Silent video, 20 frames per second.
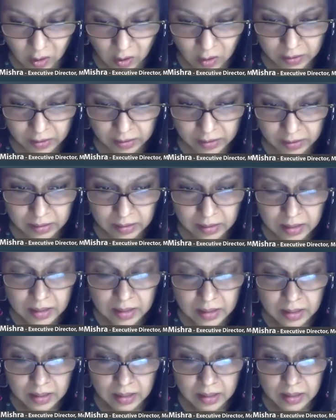on
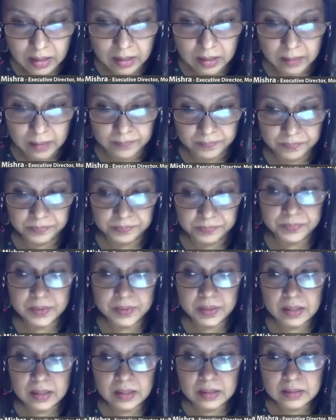
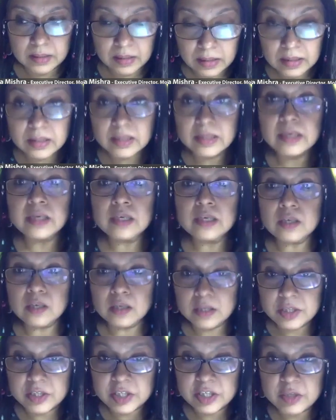the learning
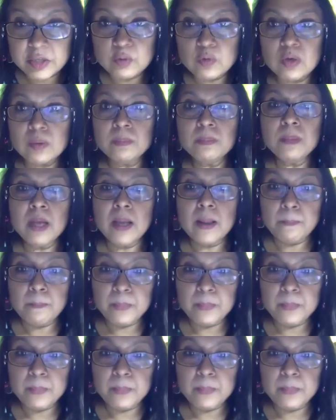continuum,